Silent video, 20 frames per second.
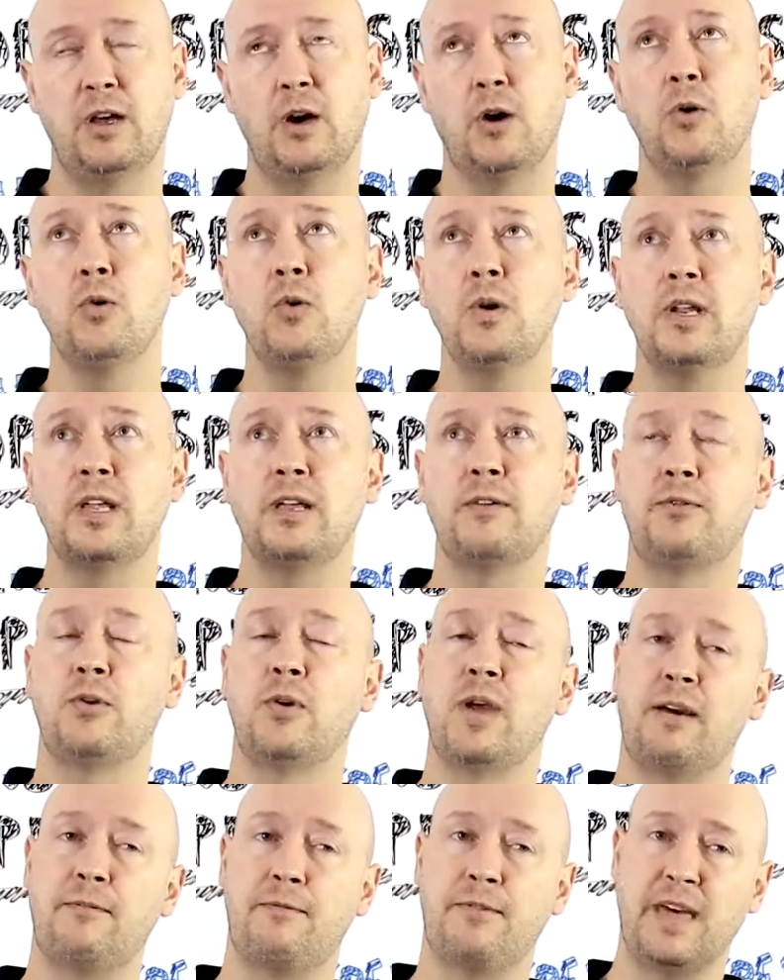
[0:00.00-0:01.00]
Only if
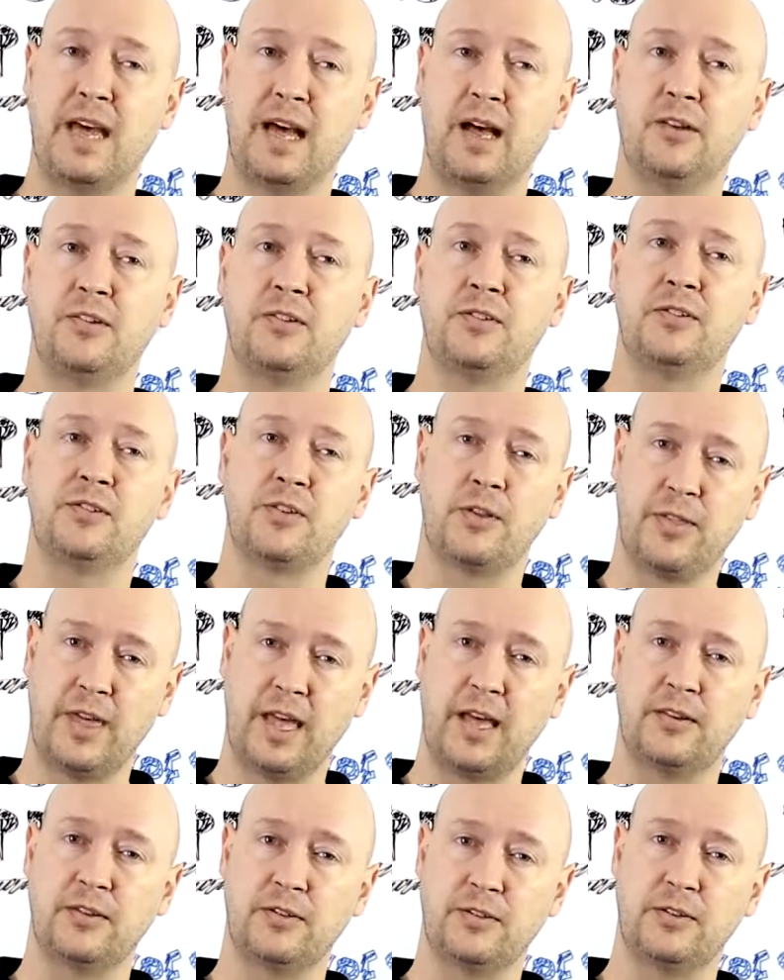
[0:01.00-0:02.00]
you have thousands
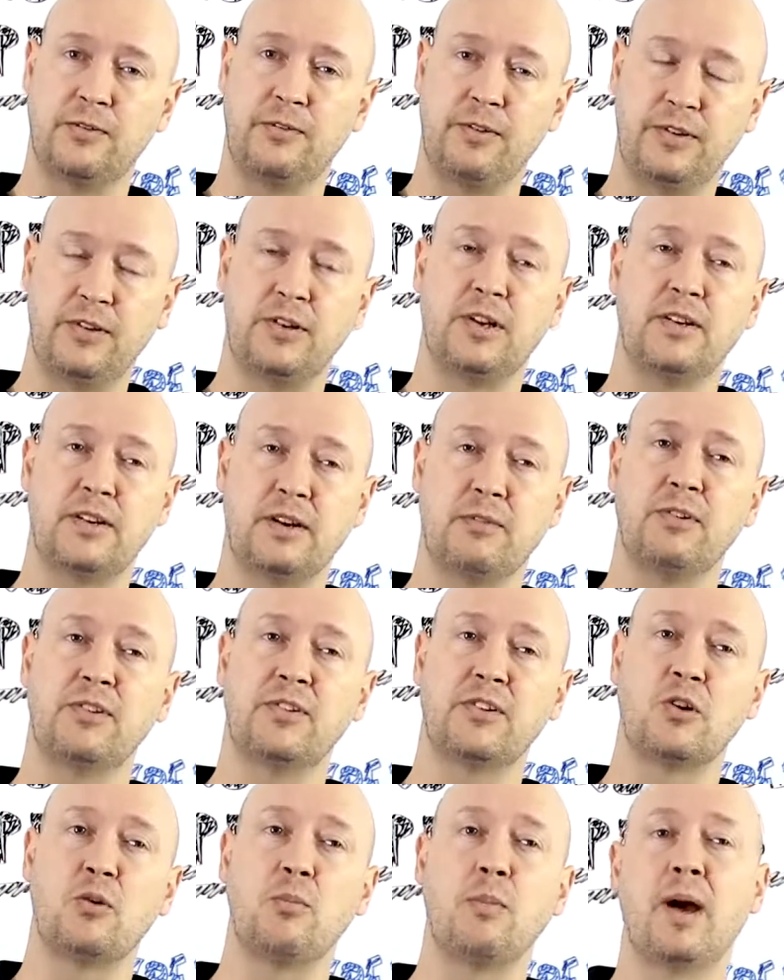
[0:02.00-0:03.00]
of visitors every
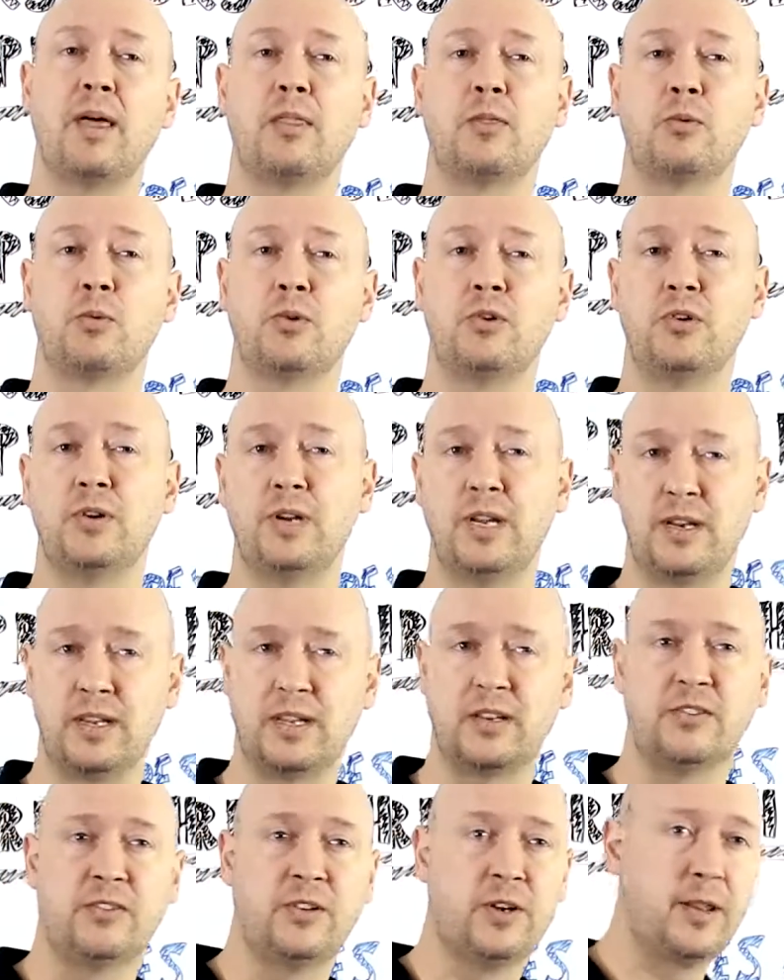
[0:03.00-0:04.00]
single month would you need to
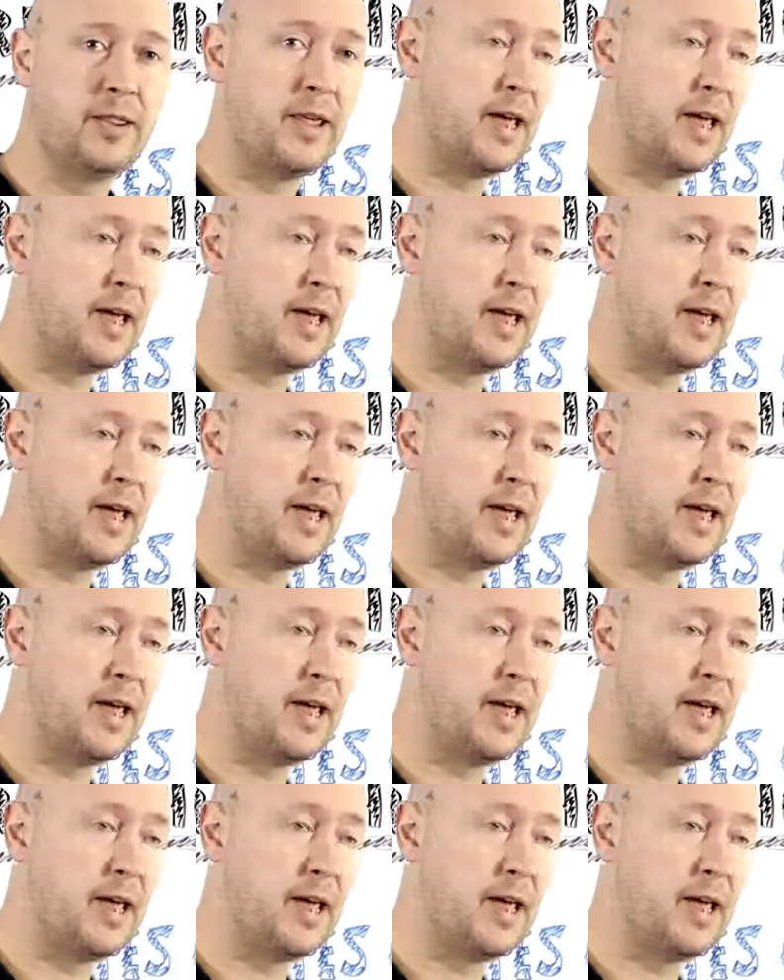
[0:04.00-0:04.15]
consider